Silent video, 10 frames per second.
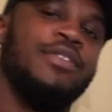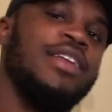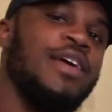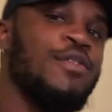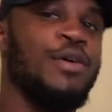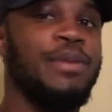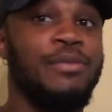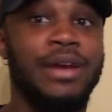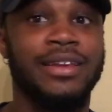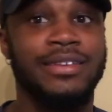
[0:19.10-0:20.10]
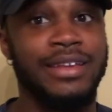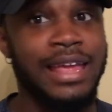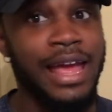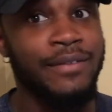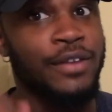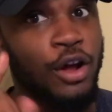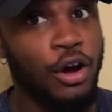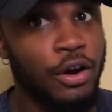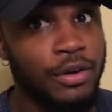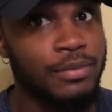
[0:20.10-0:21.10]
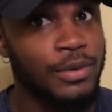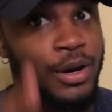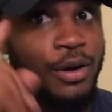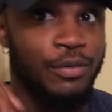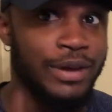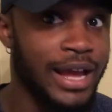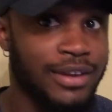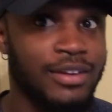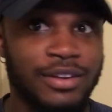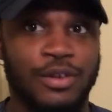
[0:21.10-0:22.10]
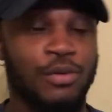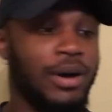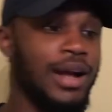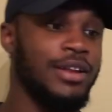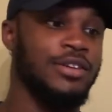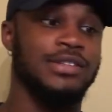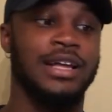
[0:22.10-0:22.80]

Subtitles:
today we're gonna be reacting to Kevin Hart reacting to Kawhi Leonard's